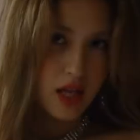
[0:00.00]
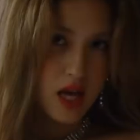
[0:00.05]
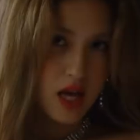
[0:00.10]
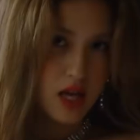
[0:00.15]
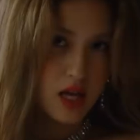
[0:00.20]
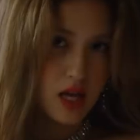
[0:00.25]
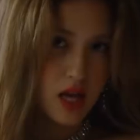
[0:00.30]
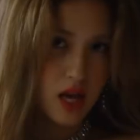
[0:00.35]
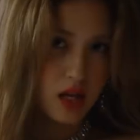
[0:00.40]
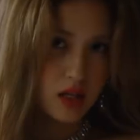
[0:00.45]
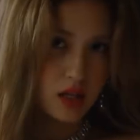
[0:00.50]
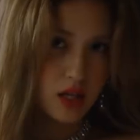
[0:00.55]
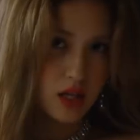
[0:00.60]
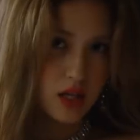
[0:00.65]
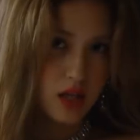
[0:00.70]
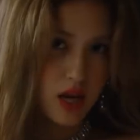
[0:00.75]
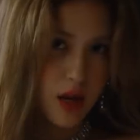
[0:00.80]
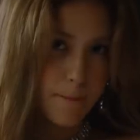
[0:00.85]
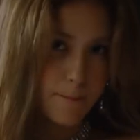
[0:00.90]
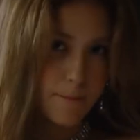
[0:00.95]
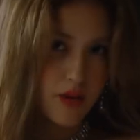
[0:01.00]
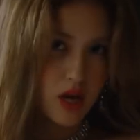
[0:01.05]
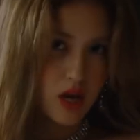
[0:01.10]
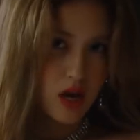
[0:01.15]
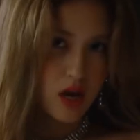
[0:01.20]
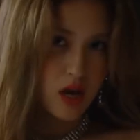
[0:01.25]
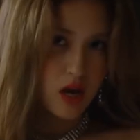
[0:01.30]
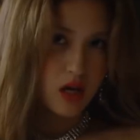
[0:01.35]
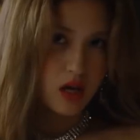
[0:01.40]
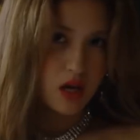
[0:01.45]
member, and now
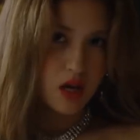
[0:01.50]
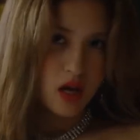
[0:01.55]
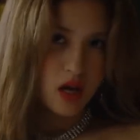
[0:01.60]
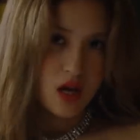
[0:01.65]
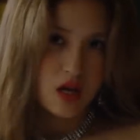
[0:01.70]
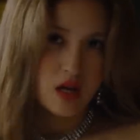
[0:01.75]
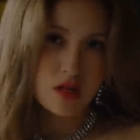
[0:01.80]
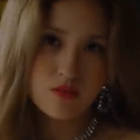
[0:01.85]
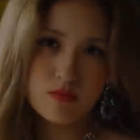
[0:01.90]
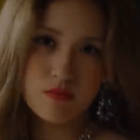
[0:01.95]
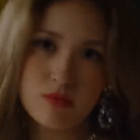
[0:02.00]
solo artist